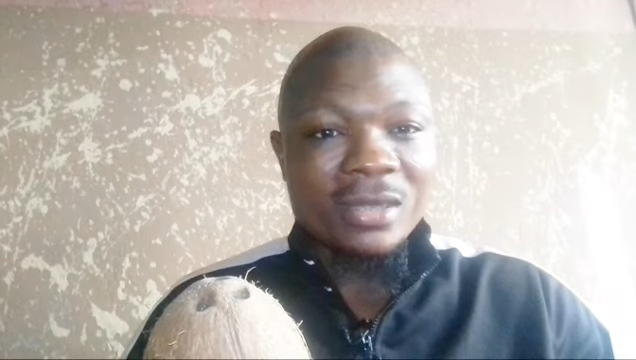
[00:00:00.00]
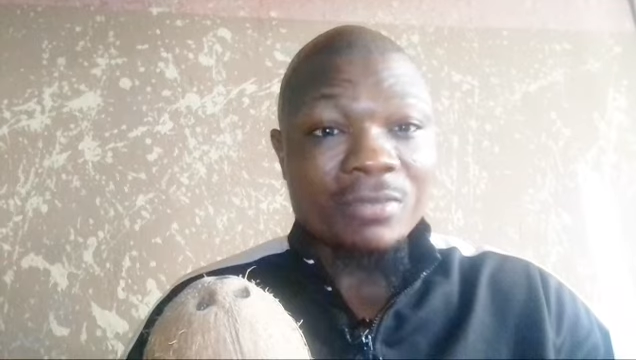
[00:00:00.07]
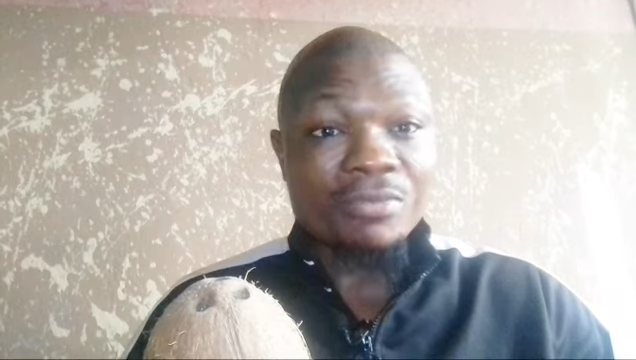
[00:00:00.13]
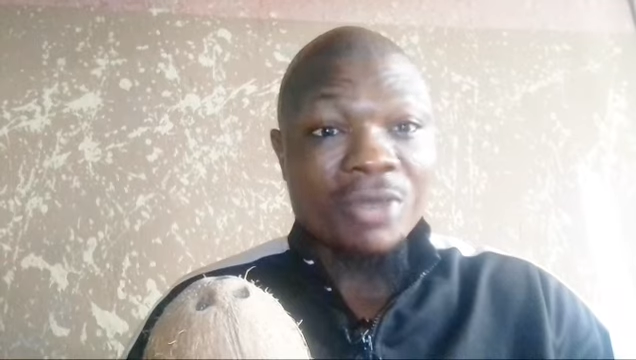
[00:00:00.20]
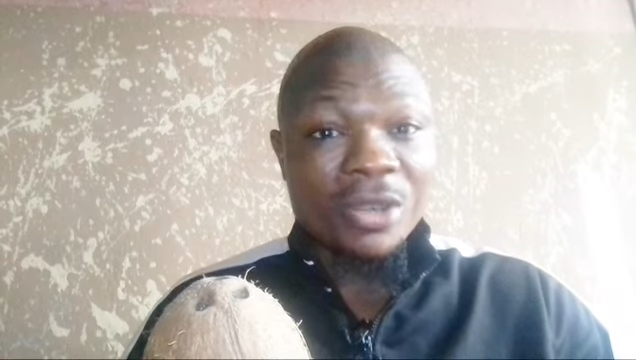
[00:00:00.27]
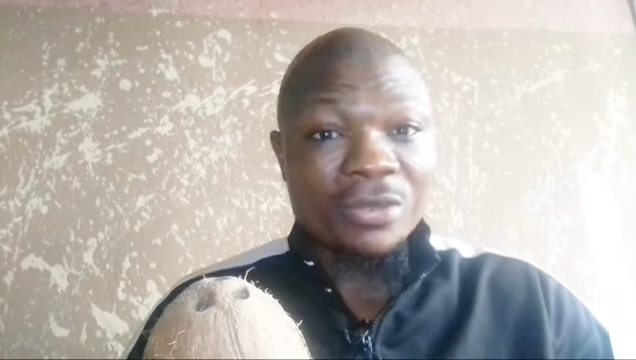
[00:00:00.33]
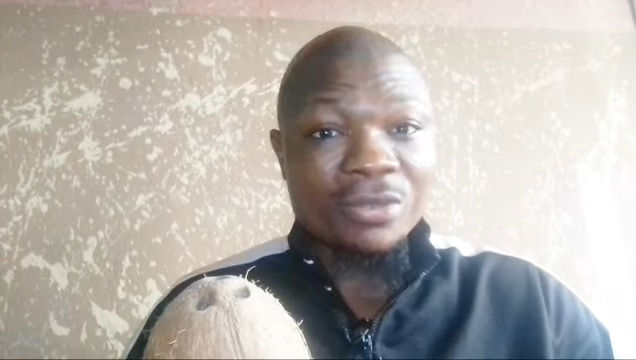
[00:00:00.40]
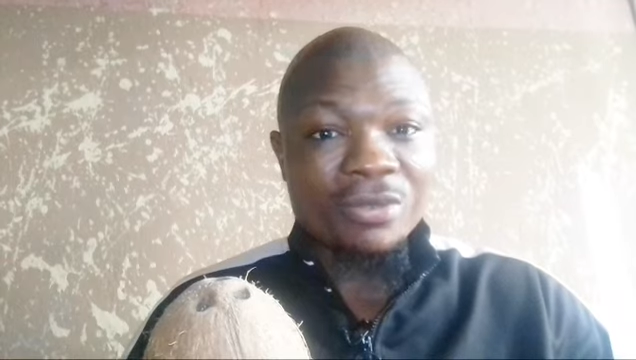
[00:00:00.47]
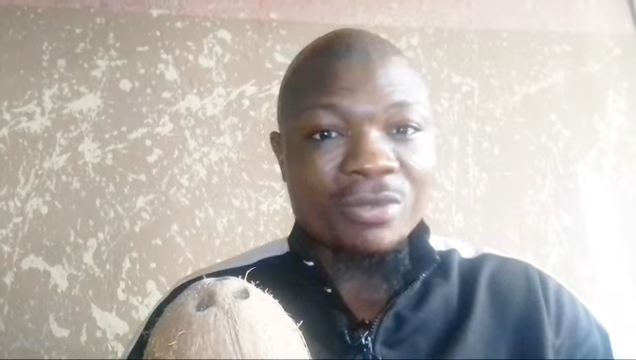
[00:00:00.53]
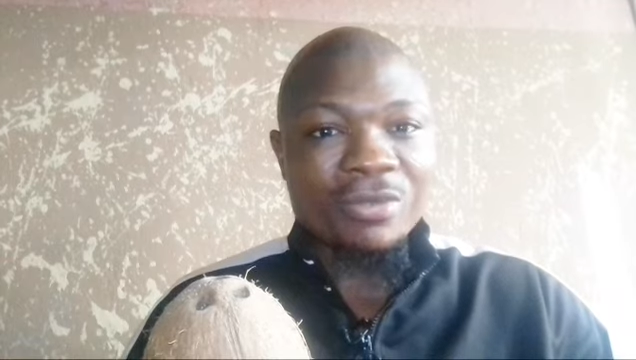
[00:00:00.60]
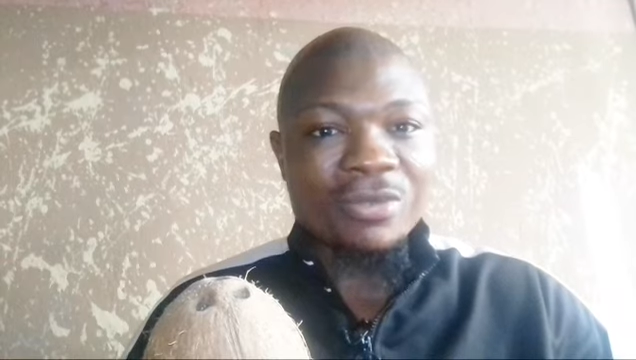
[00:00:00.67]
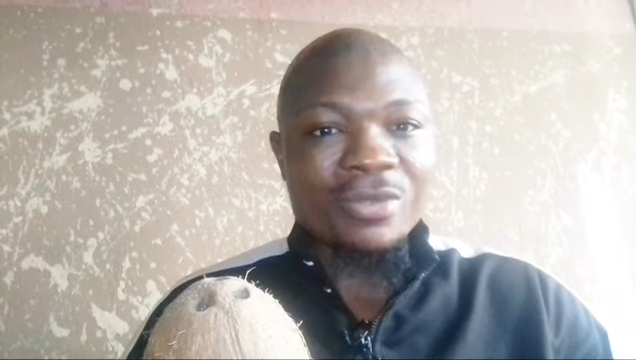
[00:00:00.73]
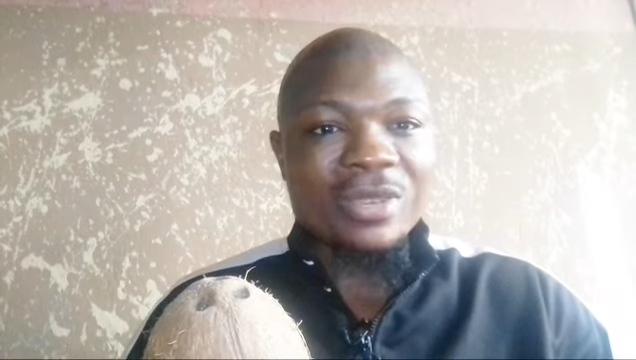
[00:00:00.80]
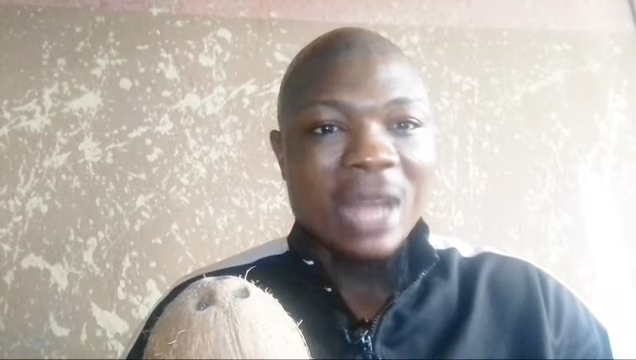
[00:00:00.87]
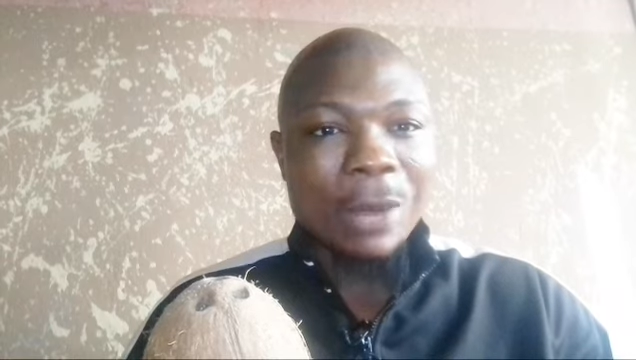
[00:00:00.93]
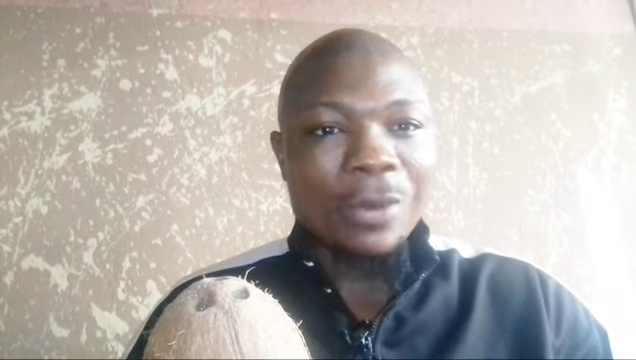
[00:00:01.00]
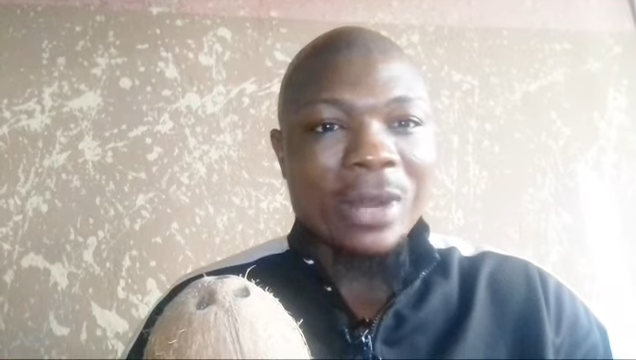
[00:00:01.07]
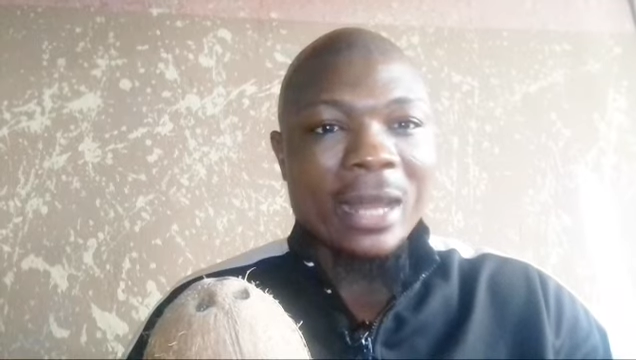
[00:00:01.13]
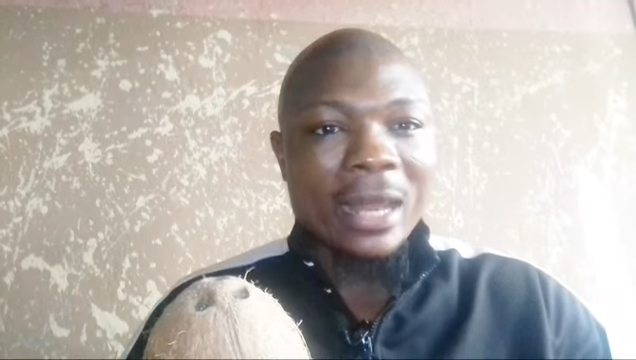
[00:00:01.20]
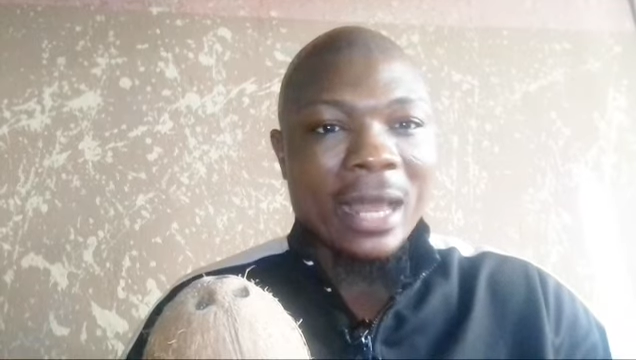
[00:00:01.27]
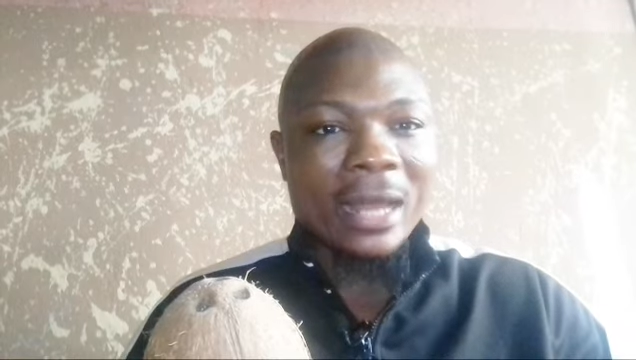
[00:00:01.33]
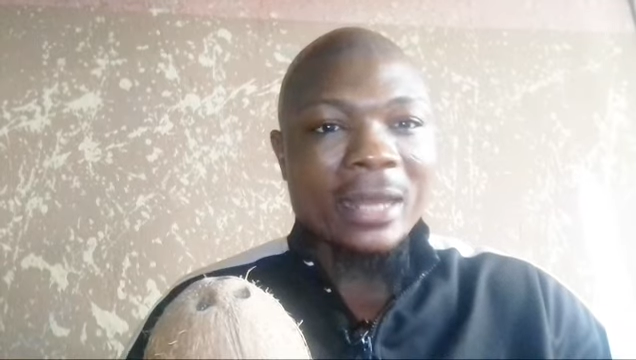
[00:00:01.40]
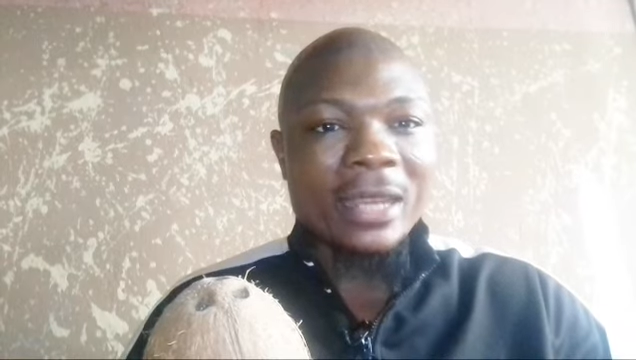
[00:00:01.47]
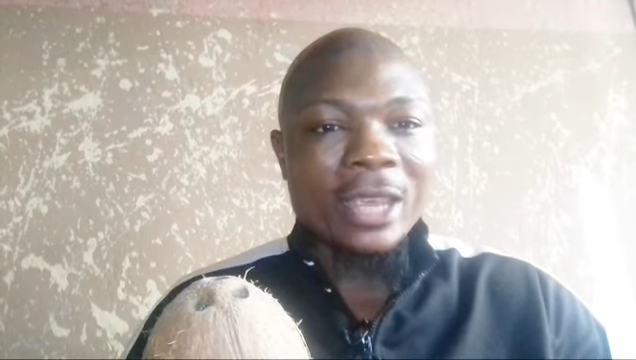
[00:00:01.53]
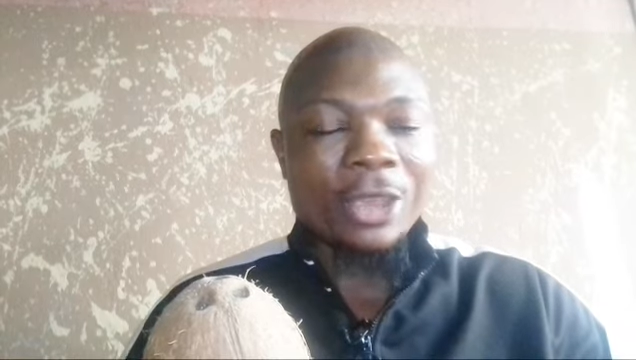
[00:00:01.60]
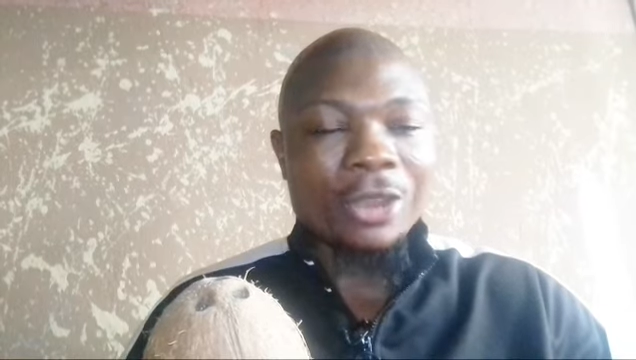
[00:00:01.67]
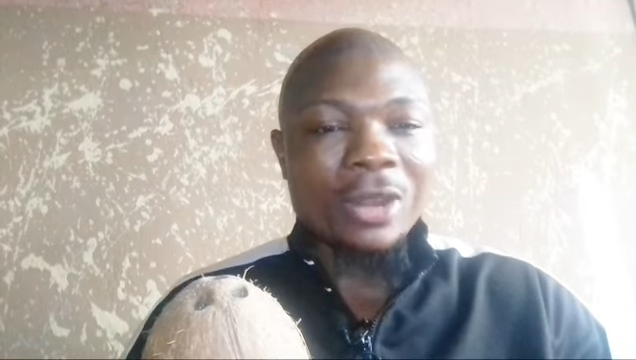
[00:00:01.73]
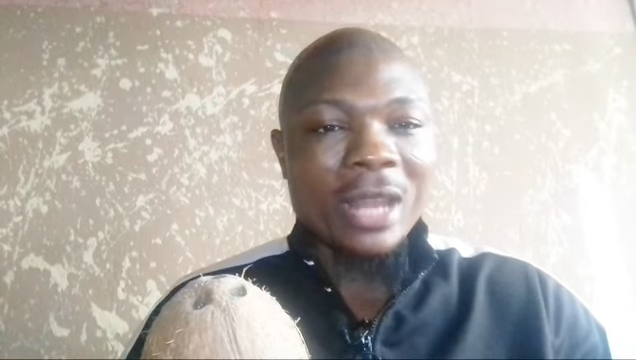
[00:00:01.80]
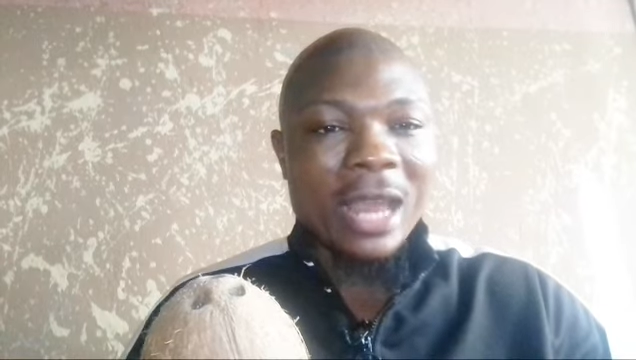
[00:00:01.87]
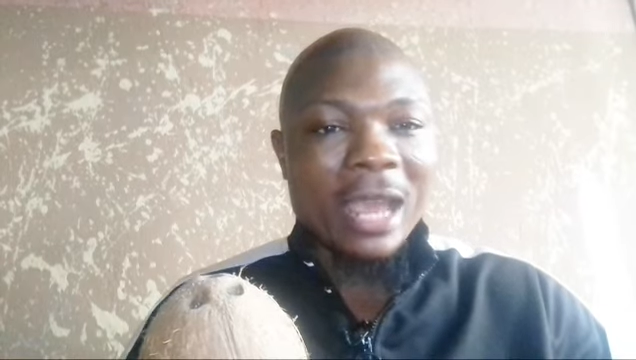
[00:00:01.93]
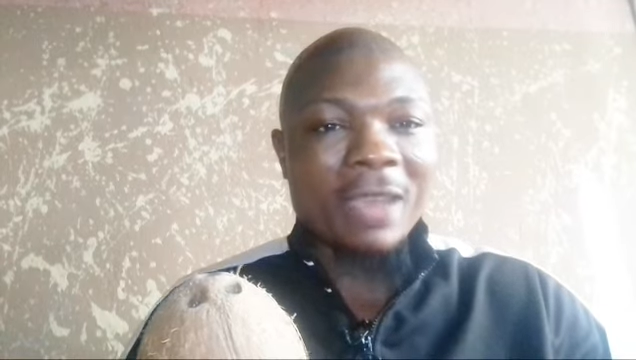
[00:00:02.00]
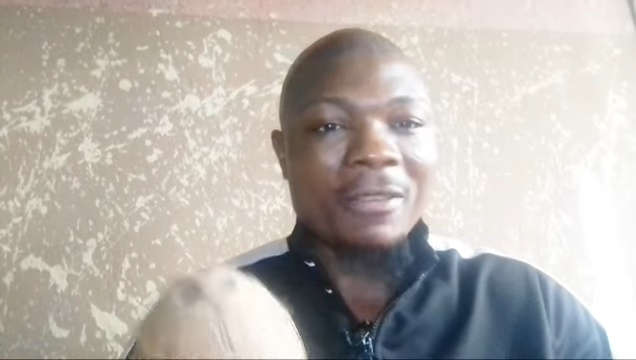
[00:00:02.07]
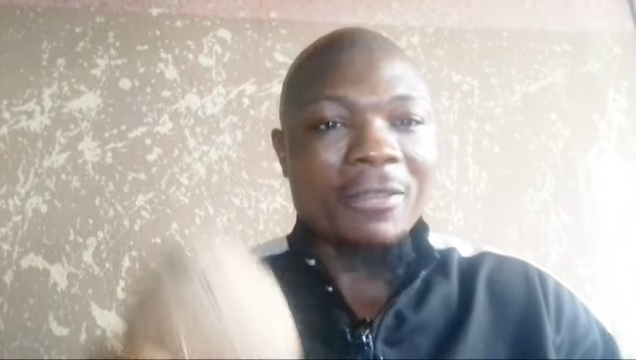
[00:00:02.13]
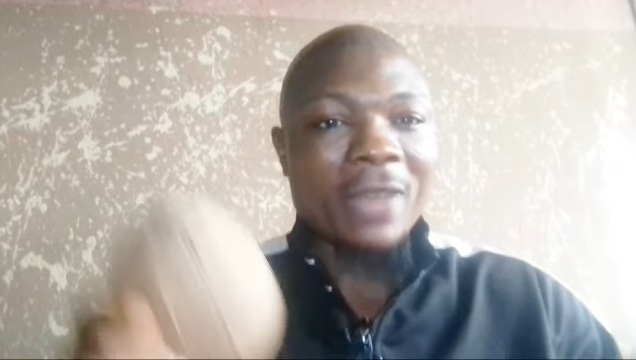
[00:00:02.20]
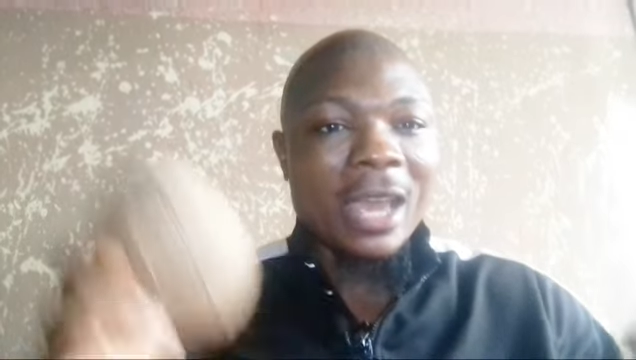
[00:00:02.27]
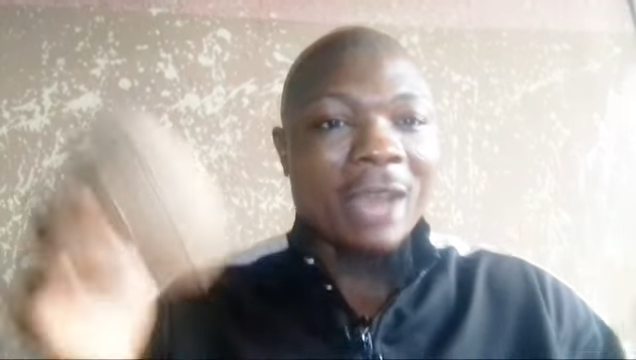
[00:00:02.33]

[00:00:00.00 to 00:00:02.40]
the breakthrough that will land in your life